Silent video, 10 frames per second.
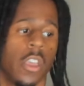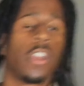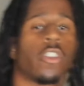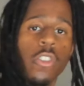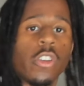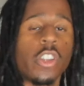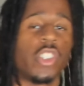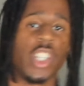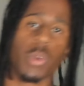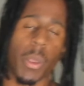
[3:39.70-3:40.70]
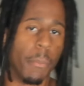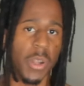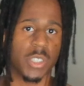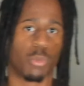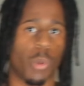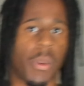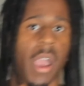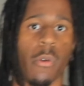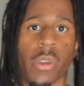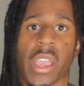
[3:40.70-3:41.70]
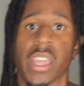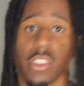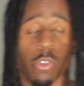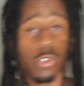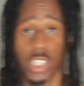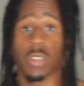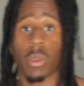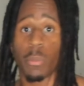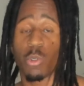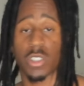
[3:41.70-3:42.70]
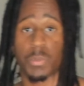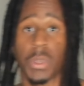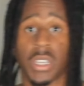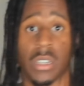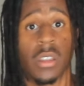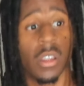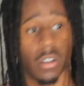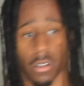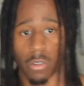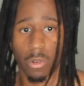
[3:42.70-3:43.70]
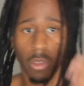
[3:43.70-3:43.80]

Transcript: you're gonna generate much more power and you'll generate more speed. You'll,